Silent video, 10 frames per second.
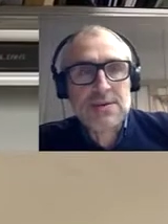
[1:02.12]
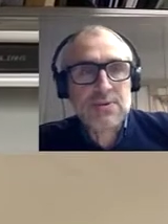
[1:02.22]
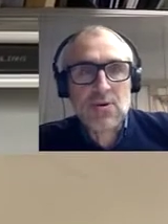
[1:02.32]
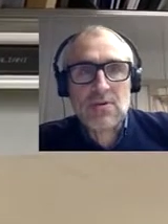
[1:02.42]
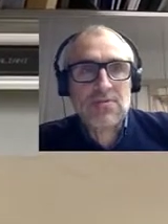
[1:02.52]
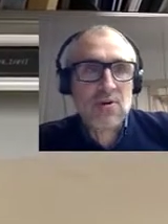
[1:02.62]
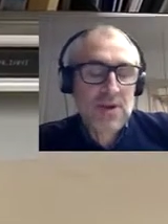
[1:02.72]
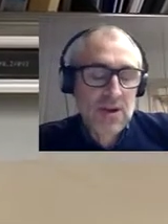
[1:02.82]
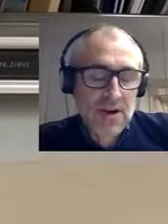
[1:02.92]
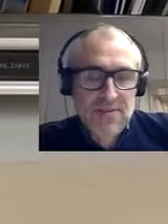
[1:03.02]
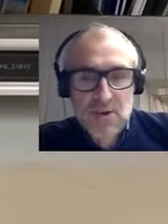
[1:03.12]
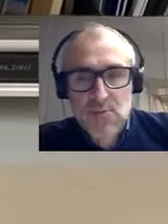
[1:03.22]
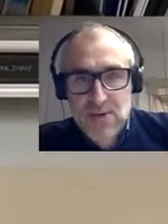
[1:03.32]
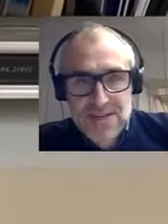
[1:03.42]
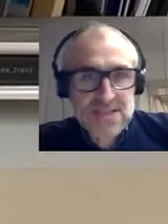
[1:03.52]
we got involved with litho
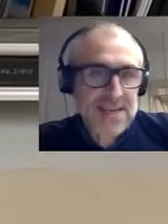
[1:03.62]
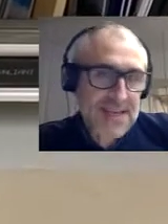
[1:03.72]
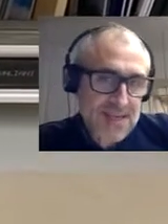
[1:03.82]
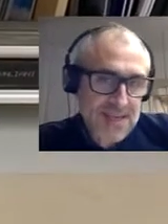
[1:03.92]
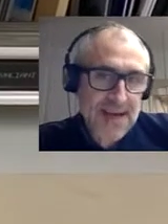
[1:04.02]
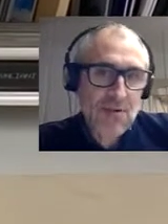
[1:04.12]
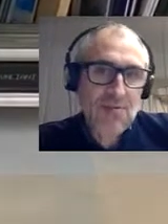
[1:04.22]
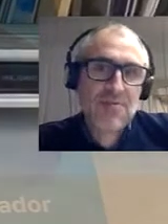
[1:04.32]
printing itself